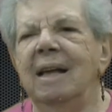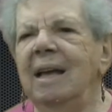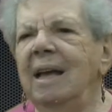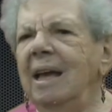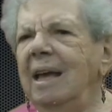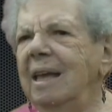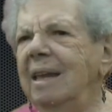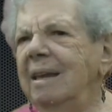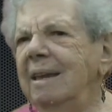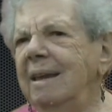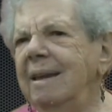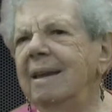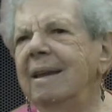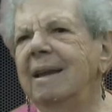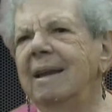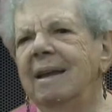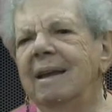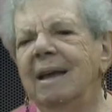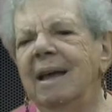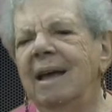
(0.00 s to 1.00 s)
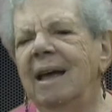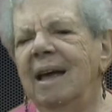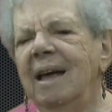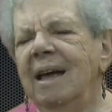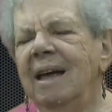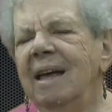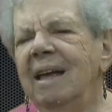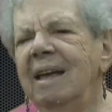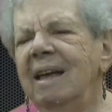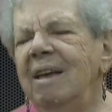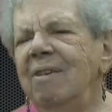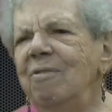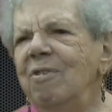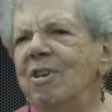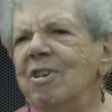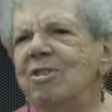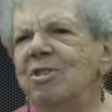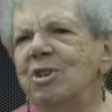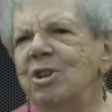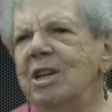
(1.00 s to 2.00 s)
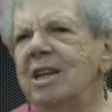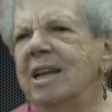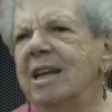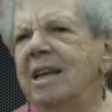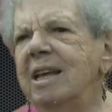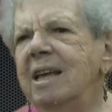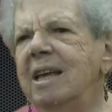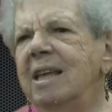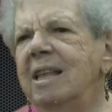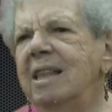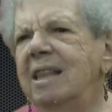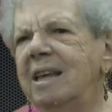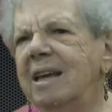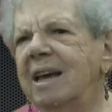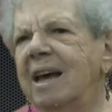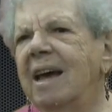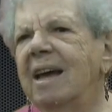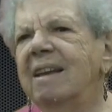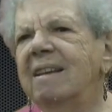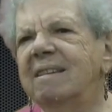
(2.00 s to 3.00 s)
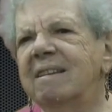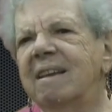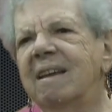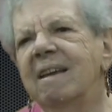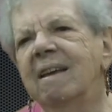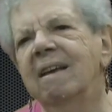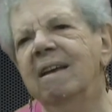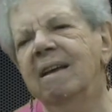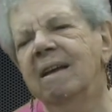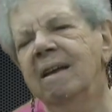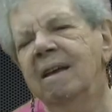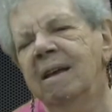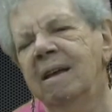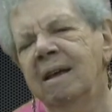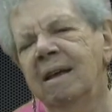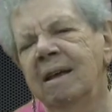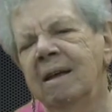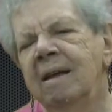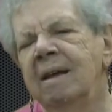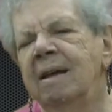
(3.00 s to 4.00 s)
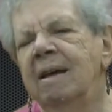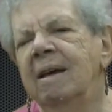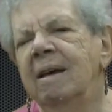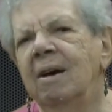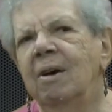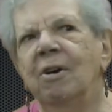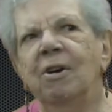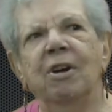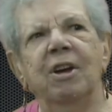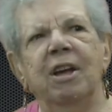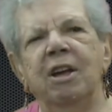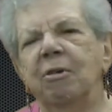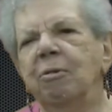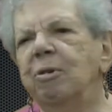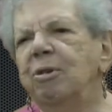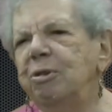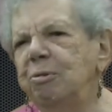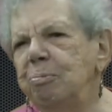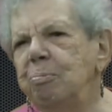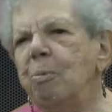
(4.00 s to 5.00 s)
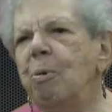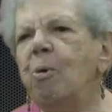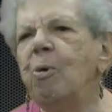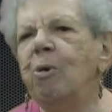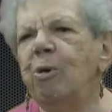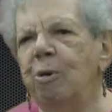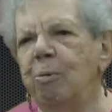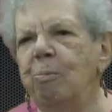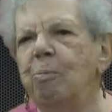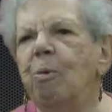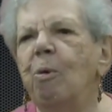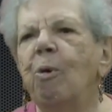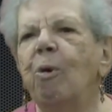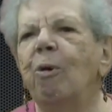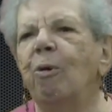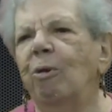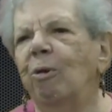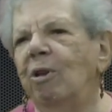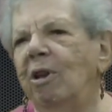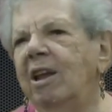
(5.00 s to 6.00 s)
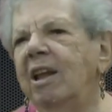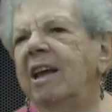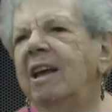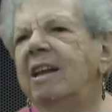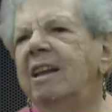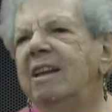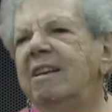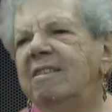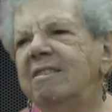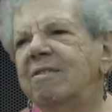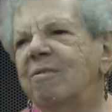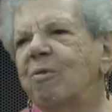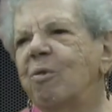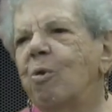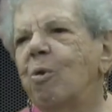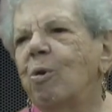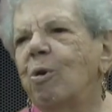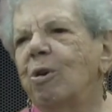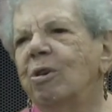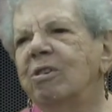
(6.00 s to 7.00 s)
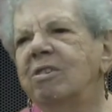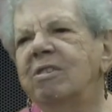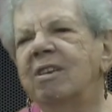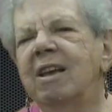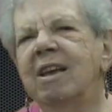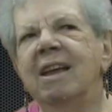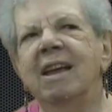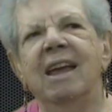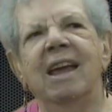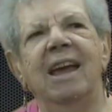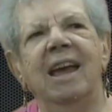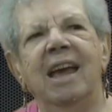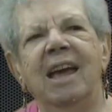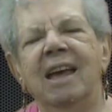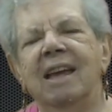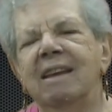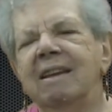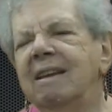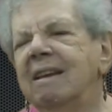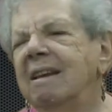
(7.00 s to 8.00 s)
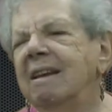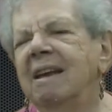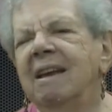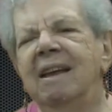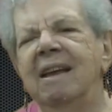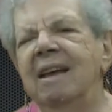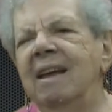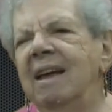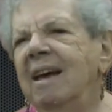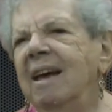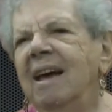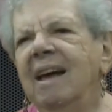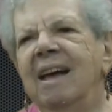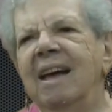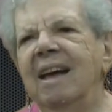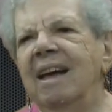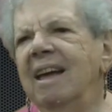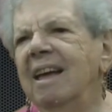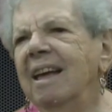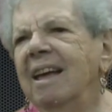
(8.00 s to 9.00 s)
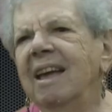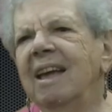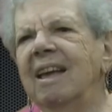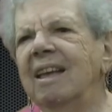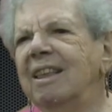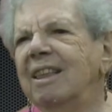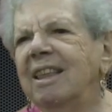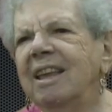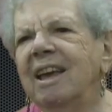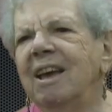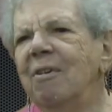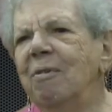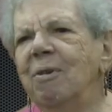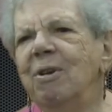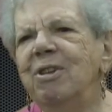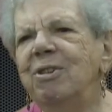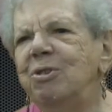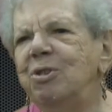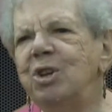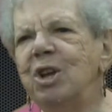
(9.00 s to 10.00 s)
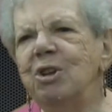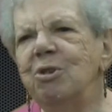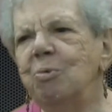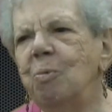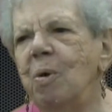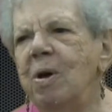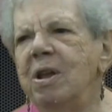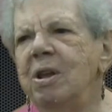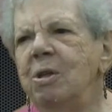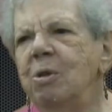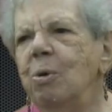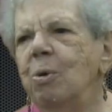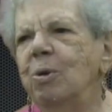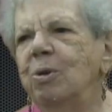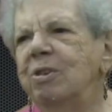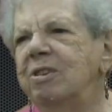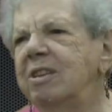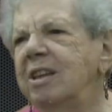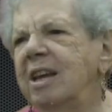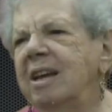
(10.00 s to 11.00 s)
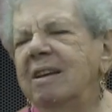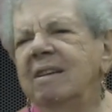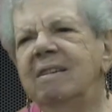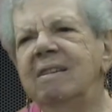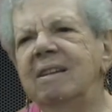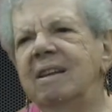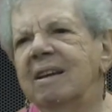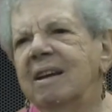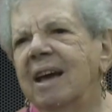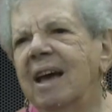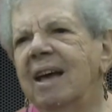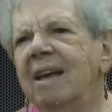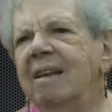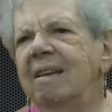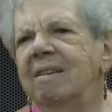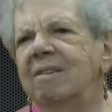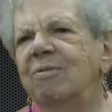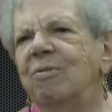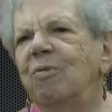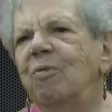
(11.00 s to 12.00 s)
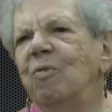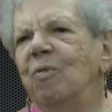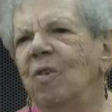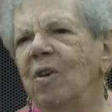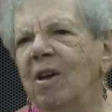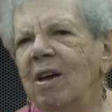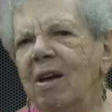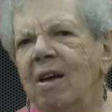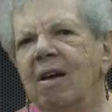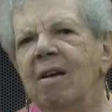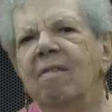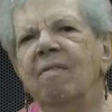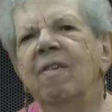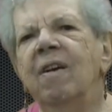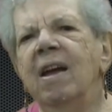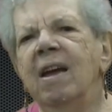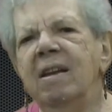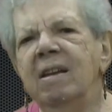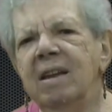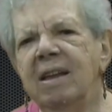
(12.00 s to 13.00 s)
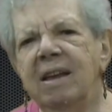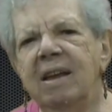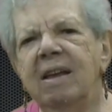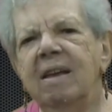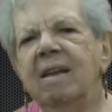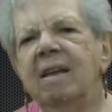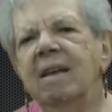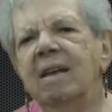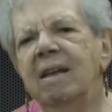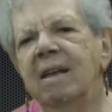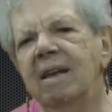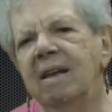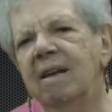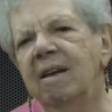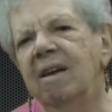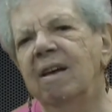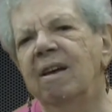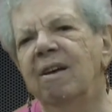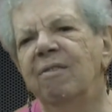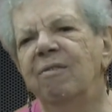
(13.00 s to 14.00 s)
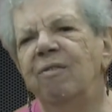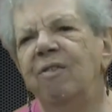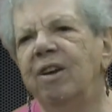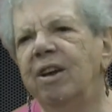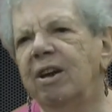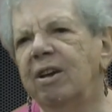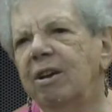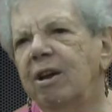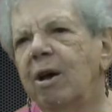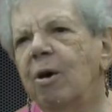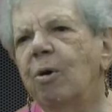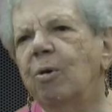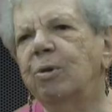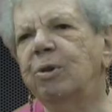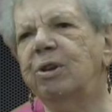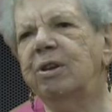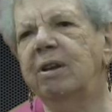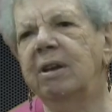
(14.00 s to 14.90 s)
And eventually the guys, it was more and more ladies, of course, and it was just one of those things. The guys finally figured out